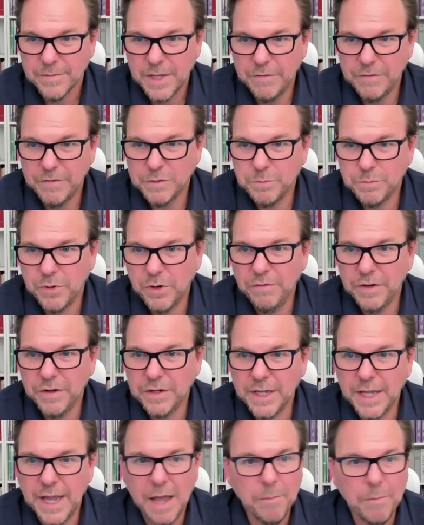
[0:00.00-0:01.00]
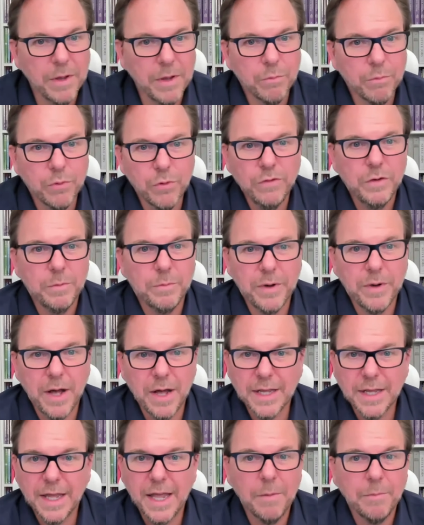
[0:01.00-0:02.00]
If it's perfect, it can't be improved
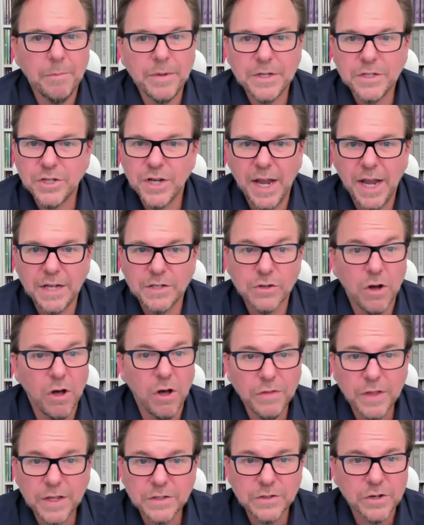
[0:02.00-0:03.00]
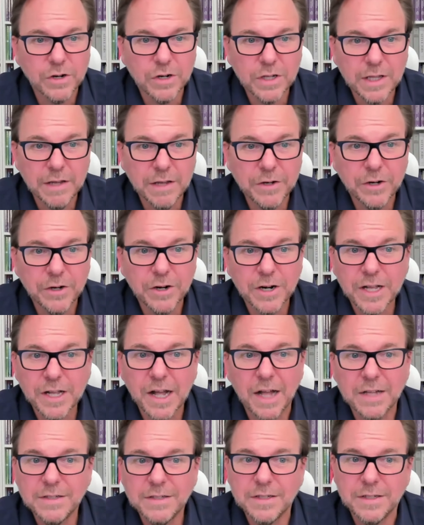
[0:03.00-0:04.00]
upon. It can't be changed. All things that are living are in a
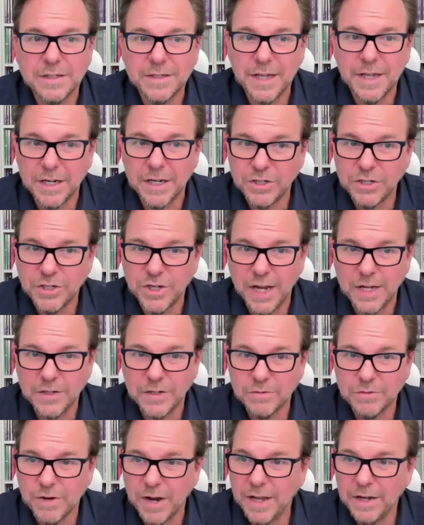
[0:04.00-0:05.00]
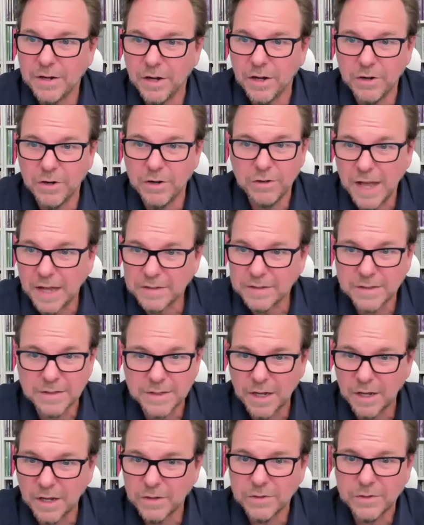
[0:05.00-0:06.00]
constant state of change, right? 100,000
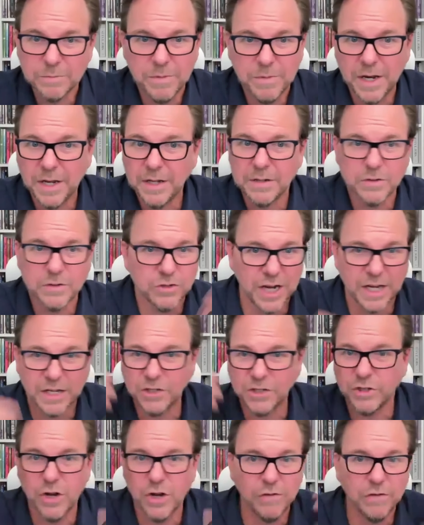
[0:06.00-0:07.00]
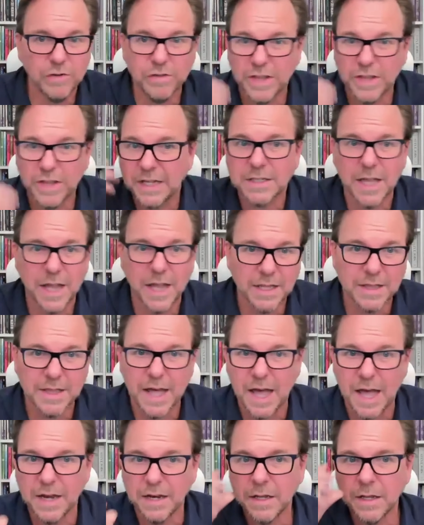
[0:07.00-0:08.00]
cells a minute, changing over, things like
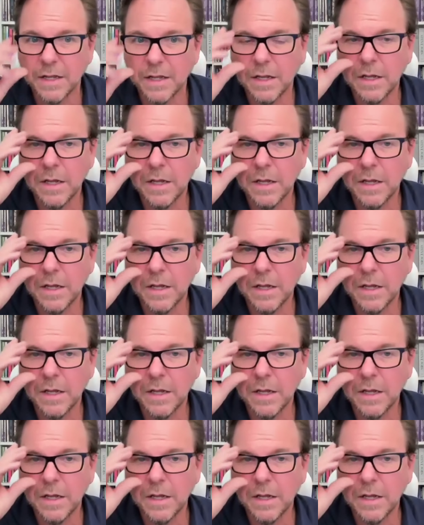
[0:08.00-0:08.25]
that.